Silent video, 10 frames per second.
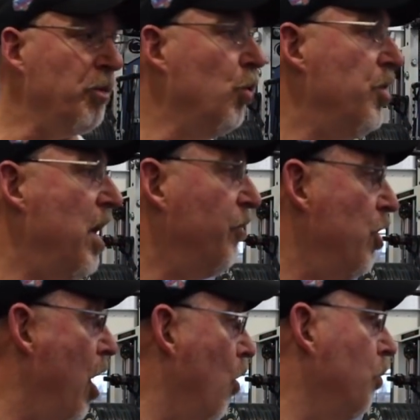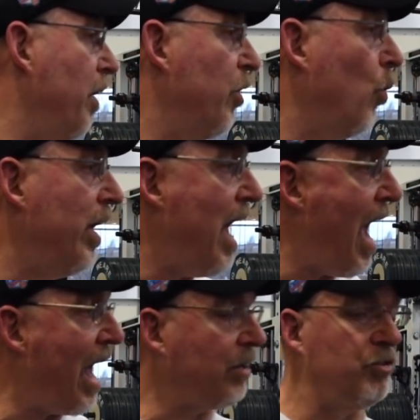You would never know by the way he
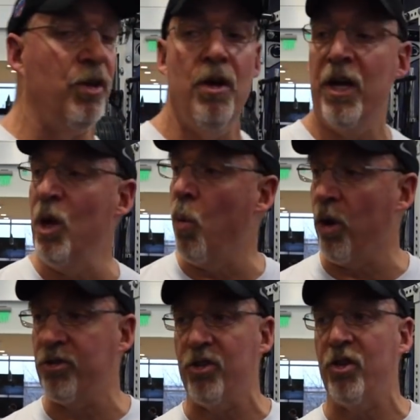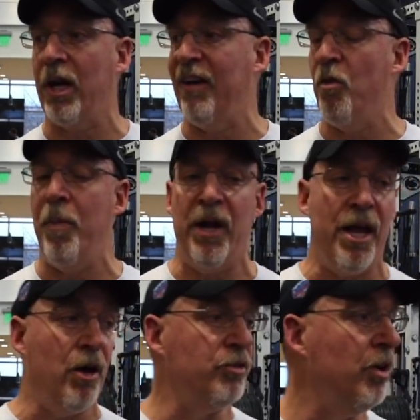acts. He works just like everybody
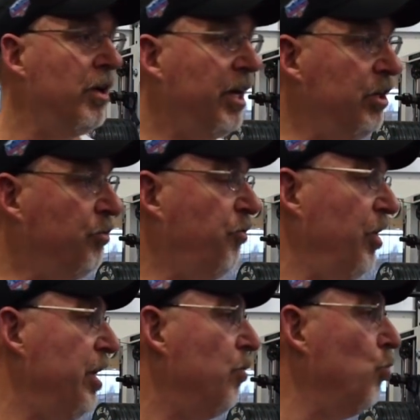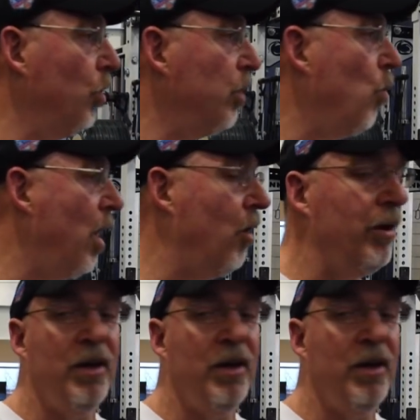else. He's fit in really well.